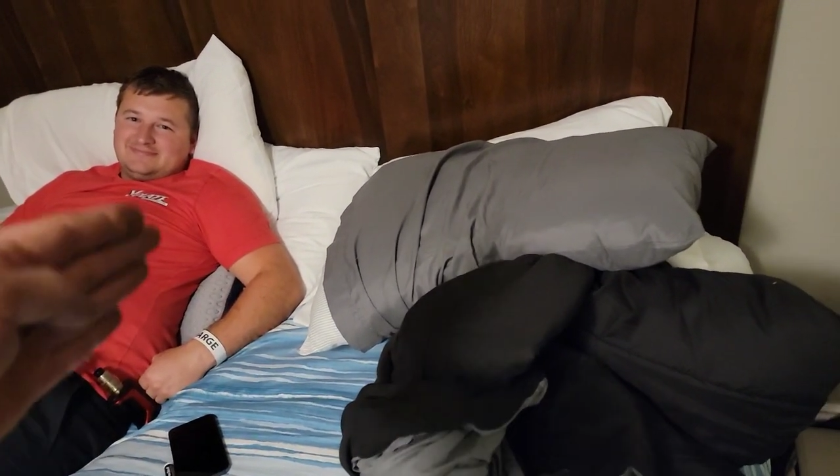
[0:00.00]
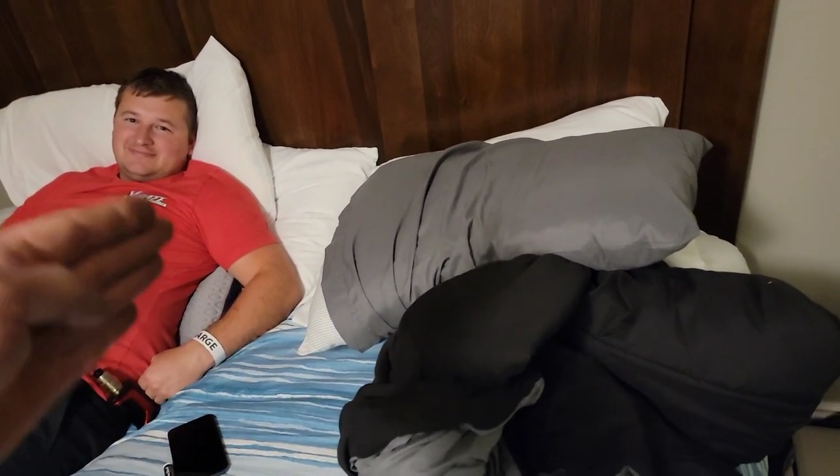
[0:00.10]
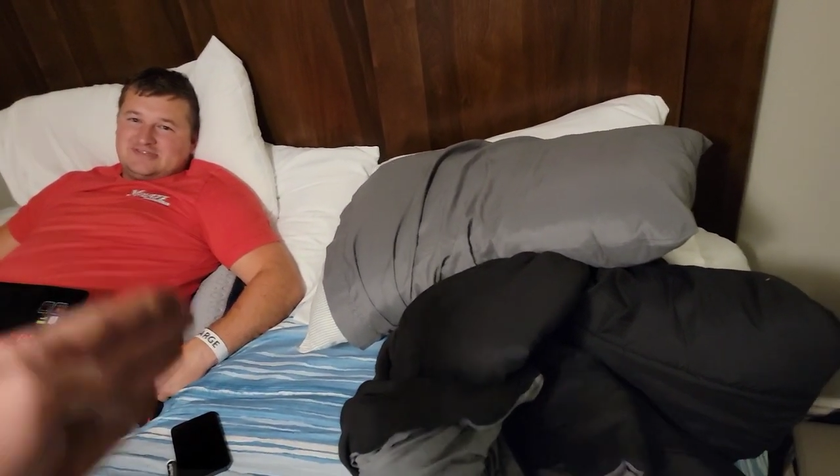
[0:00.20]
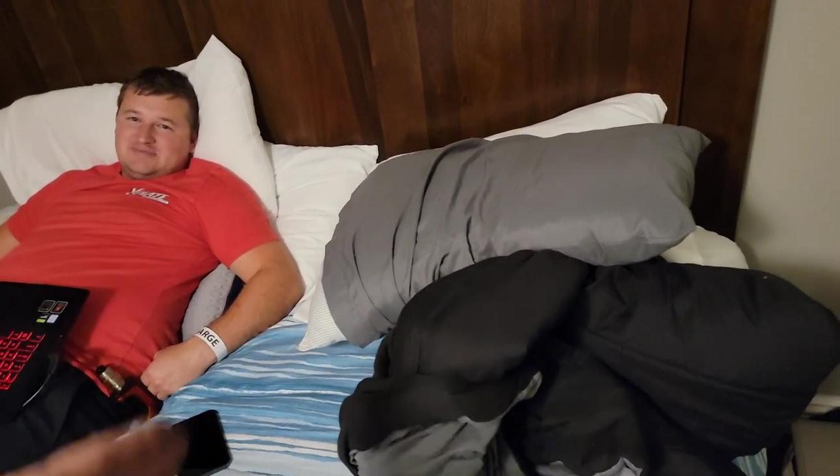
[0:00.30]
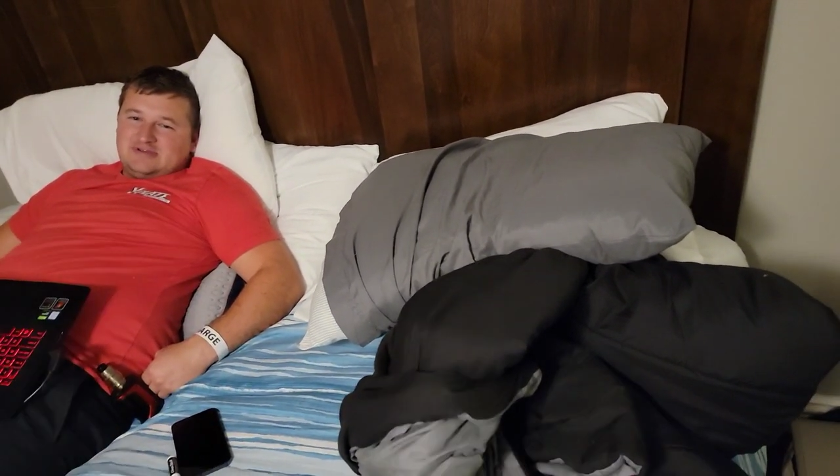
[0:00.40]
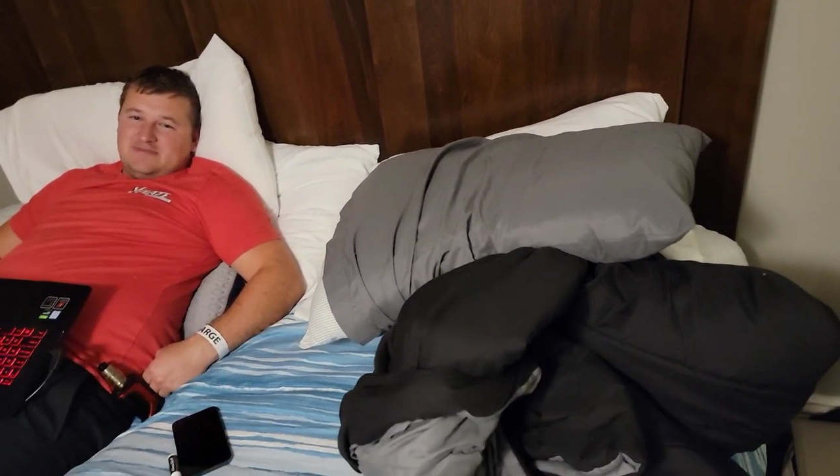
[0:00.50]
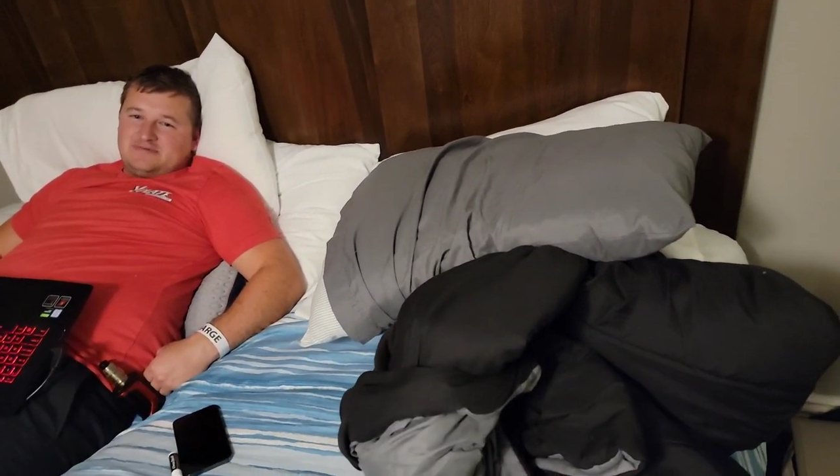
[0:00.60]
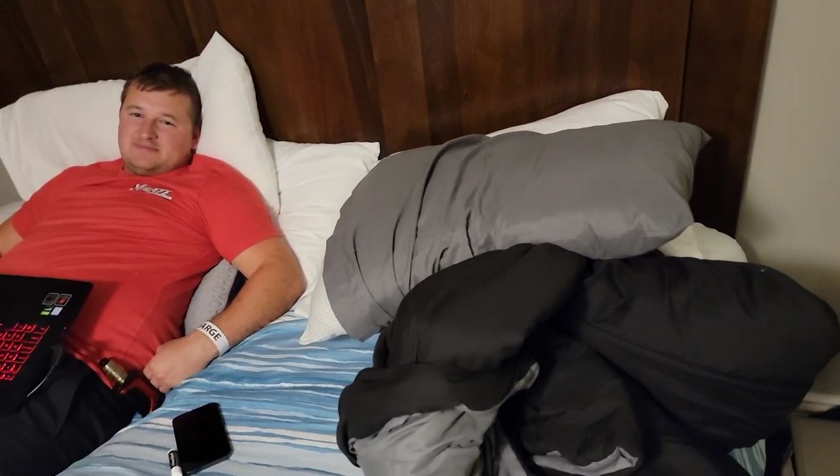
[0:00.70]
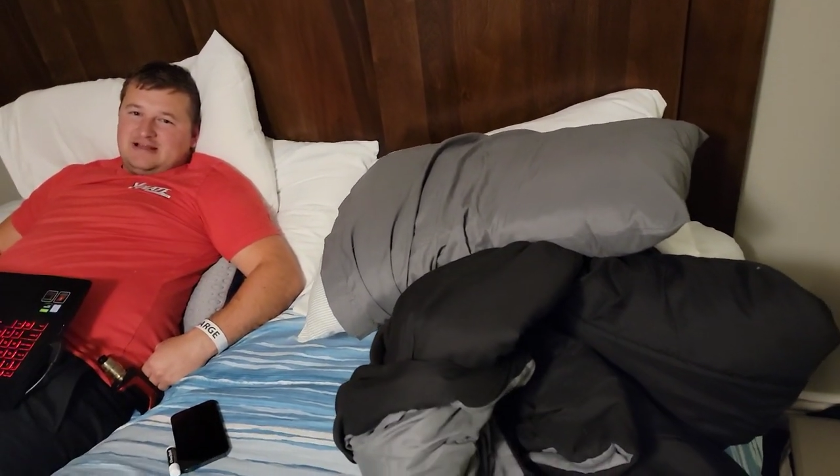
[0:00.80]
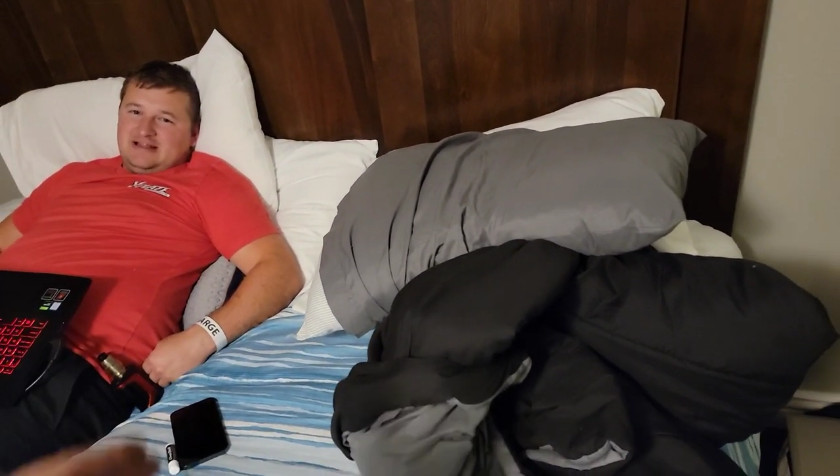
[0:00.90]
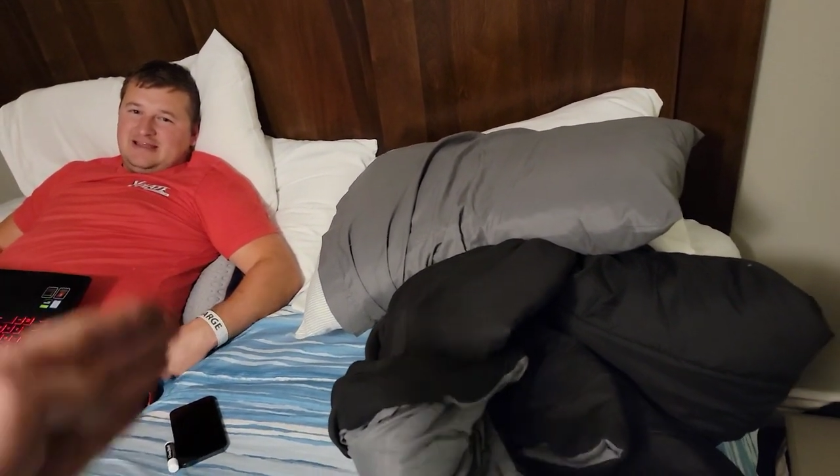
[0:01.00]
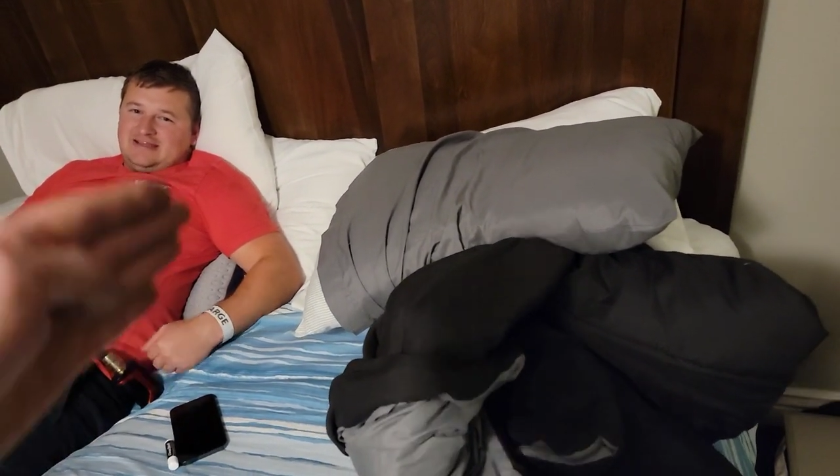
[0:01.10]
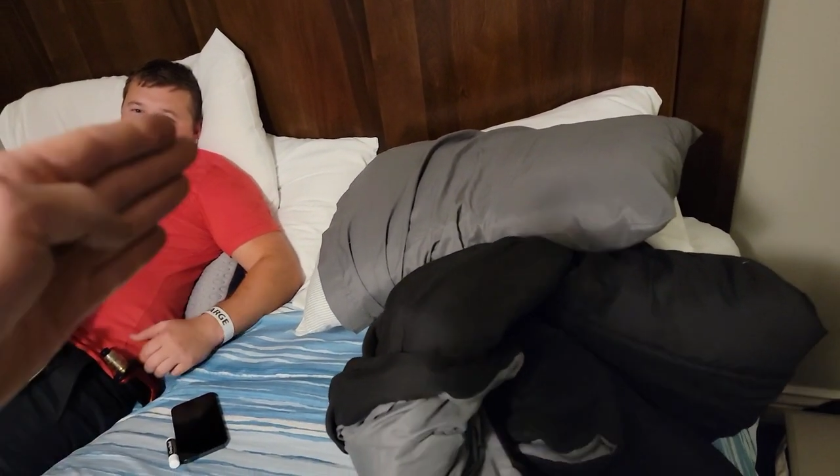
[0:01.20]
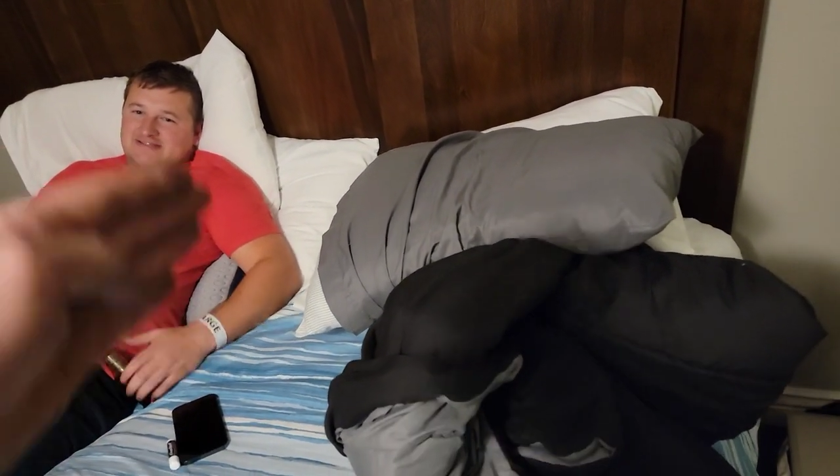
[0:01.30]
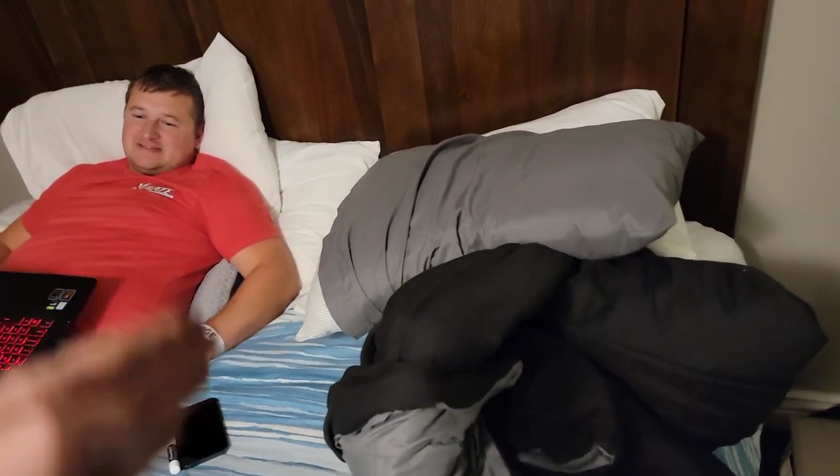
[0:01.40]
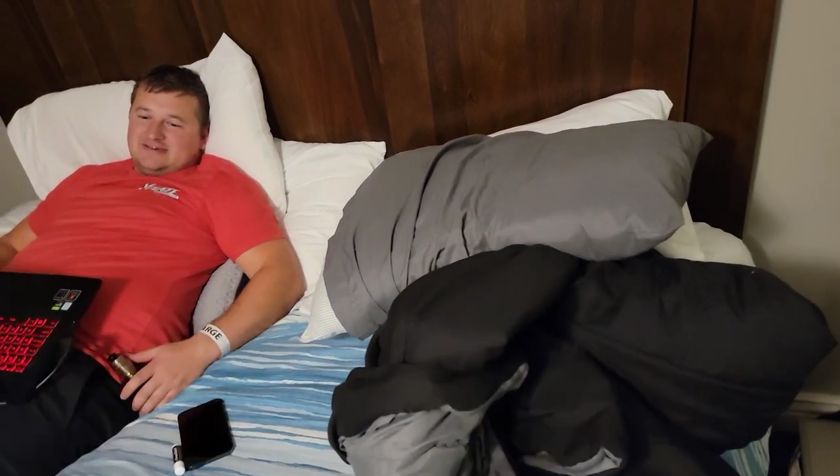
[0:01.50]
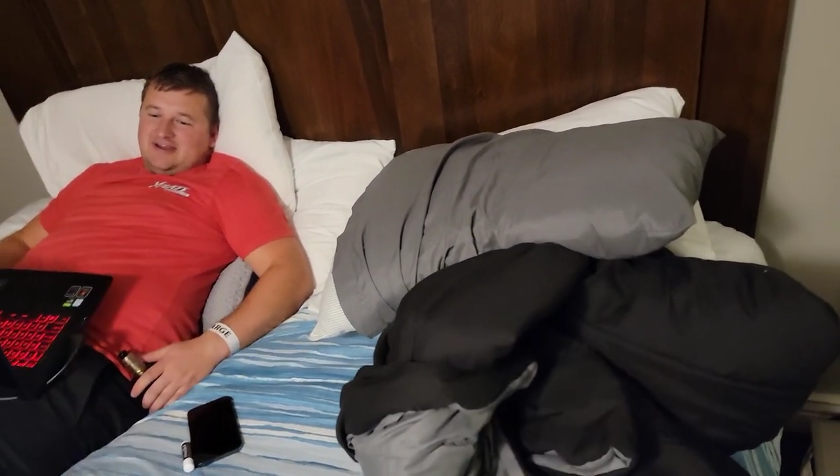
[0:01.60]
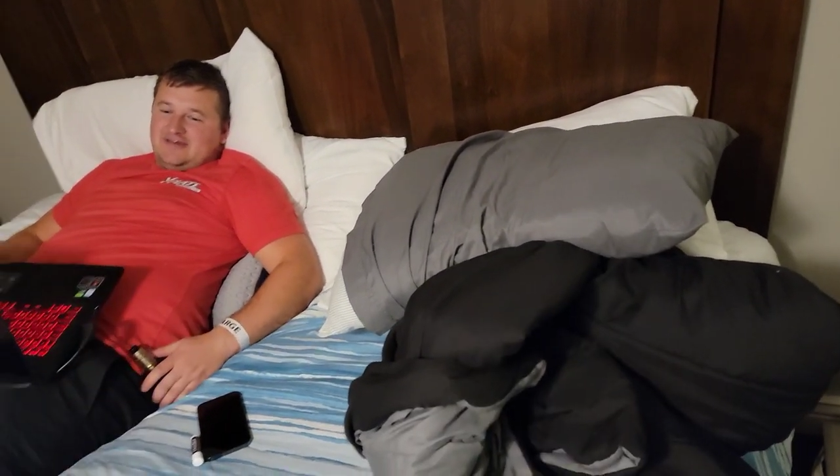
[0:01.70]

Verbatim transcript: Sometimes my leg just kind